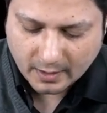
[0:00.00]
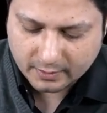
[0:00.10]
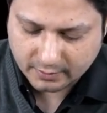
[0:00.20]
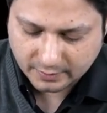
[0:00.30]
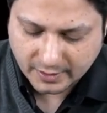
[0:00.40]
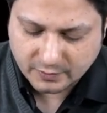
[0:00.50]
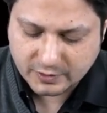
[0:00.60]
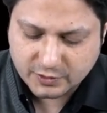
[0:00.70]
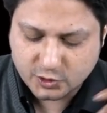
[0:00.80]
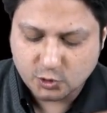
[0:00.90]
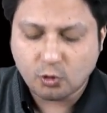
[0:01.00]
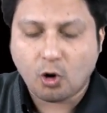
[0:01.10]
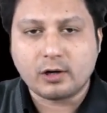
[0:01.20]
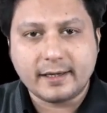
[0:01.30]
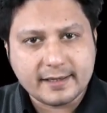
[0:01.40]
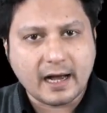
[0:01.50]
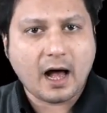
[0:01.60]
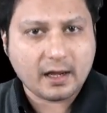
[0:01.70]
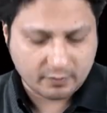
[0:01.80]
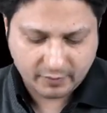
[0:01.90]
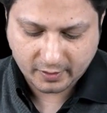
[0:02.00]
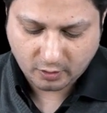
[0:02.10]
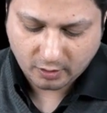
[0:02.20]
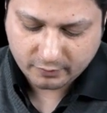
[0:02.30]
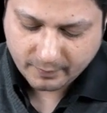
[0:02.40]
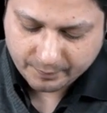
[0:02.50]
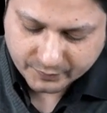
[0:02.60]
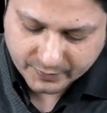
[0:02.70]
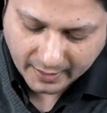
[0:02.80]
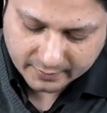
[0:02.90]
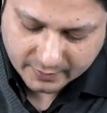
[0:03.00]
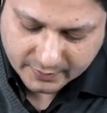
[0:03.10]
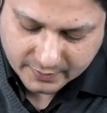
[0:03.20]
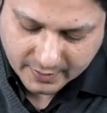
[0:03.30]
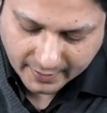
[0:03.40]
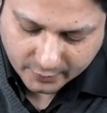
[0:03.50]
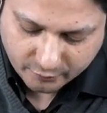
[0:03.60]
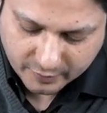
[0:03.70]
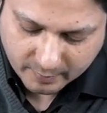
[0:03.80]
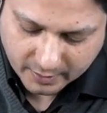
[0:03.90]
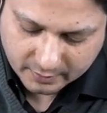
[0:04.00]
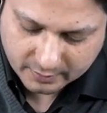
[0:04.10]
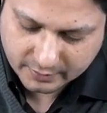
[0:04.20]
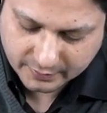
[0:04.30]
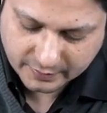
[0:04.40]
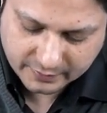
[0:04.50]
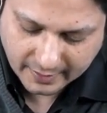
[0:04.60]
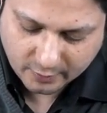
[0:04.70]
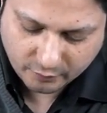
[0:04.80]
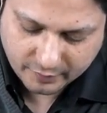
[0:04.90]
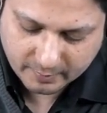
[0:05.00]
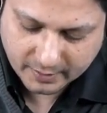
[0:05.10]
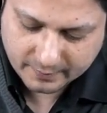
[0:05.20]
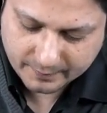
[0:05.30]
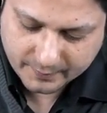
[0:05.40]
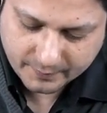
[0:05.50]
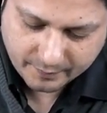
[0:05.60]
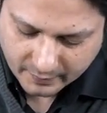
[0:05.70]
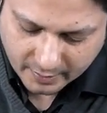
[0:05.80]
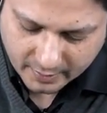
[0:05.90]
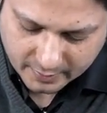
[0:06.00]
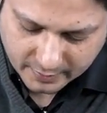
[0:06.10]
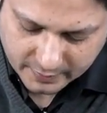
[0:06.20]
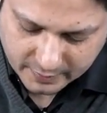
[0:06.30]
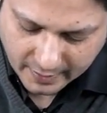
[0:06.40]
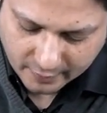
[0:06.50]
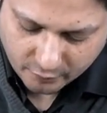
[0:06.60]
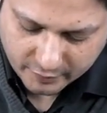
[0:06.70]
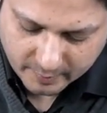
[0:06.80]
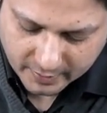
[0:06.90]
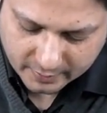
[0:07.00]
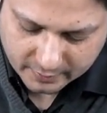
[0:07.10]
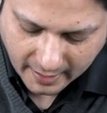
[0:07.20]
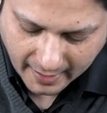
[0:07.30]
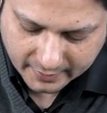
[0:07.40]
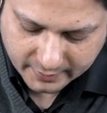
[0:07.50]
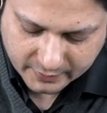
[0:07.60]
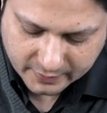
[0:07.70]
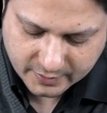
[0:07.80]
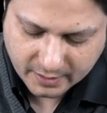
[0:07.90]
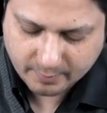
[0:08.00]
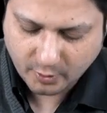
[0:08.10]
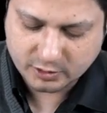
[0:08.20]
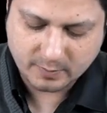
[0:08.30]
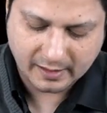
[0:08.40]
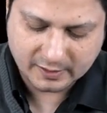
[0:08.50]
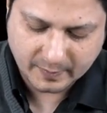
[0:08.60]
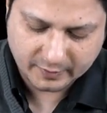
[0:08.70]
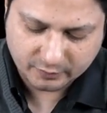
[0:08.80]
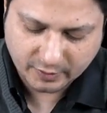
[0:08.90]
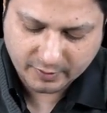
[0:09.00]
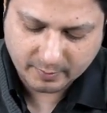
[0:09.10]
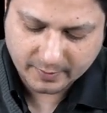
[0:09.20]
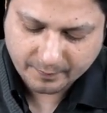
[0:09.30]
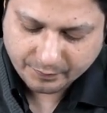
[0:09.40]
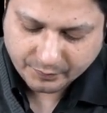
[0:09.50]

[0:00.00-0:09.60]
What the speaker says: the things which you already are aware of, that this is the head of femur, this is neck of femur, this is neck of femur, and this is the proximal aspect of the femur,